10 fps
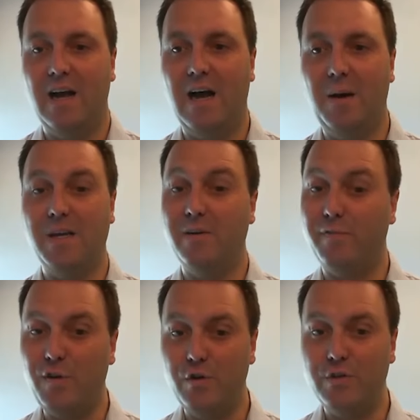Um,
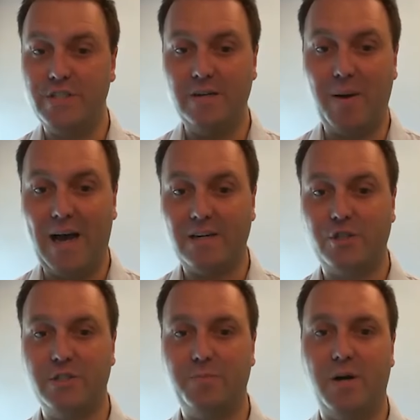infused in
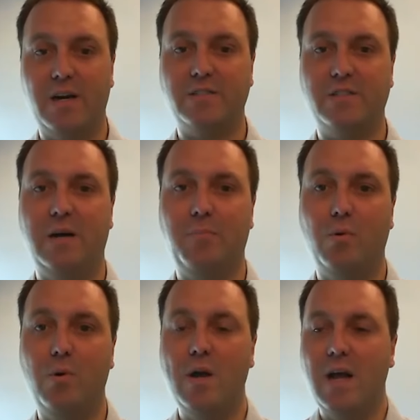patches, by
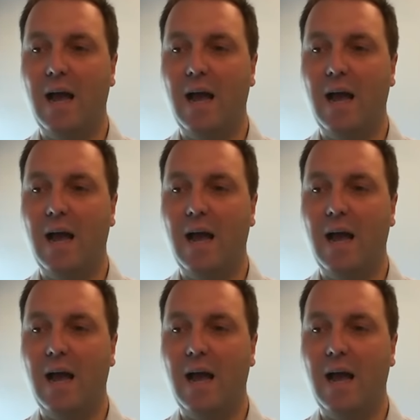example,